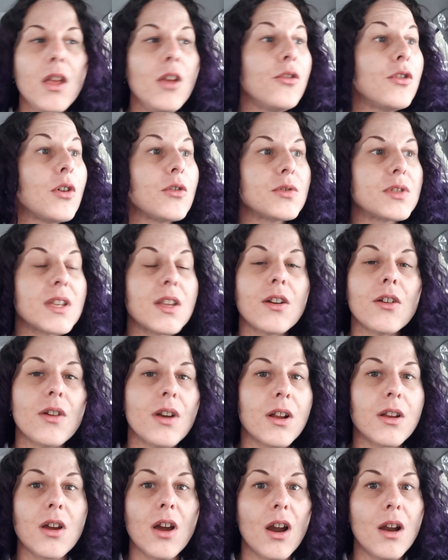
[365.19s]
those that are
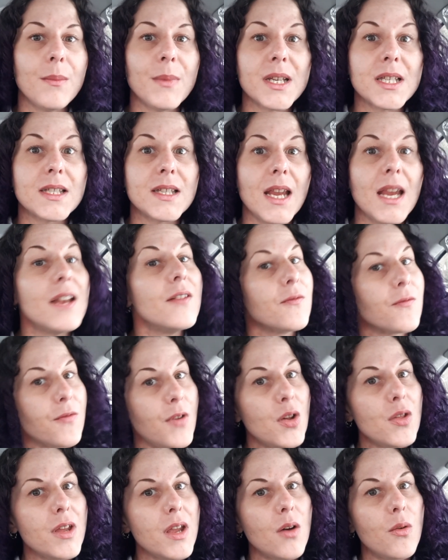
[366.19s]
in a karmic state and
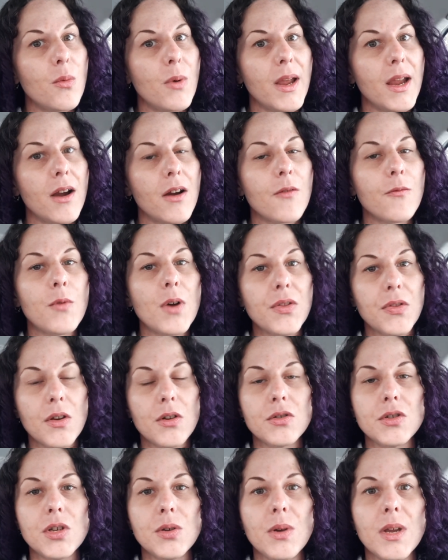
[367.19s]
fully aware of what
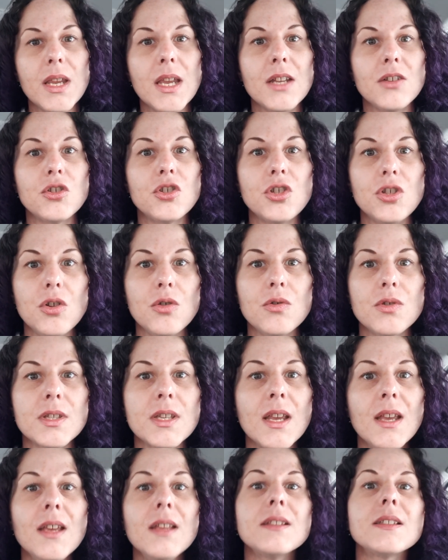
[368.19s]
they're doing and choose
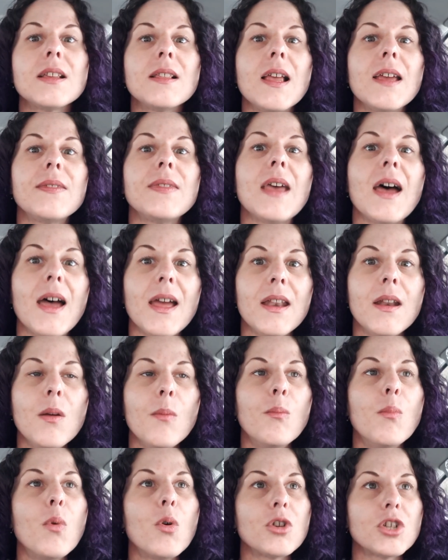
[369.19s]
to let that
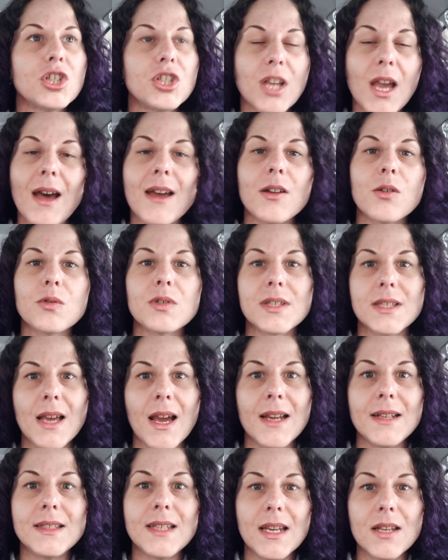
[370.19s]
more shadow
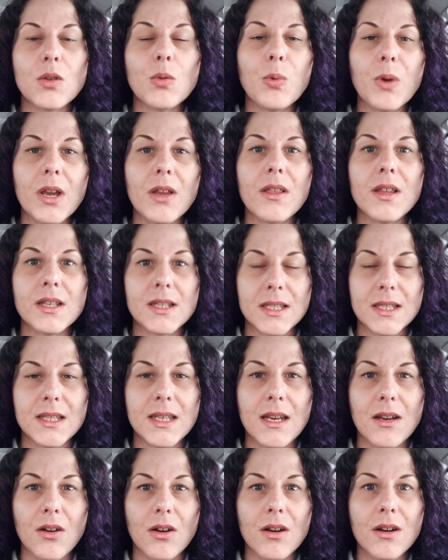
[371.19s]
side take the wheel and
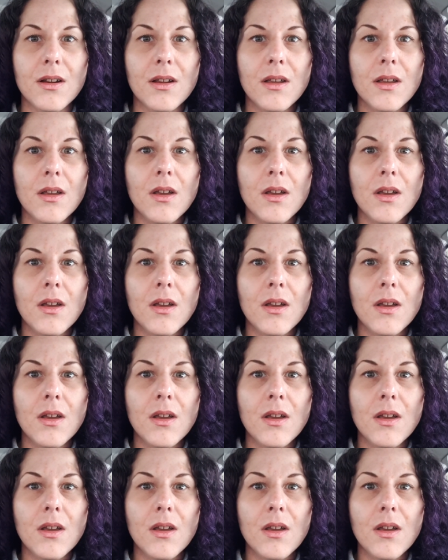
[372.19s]
steer.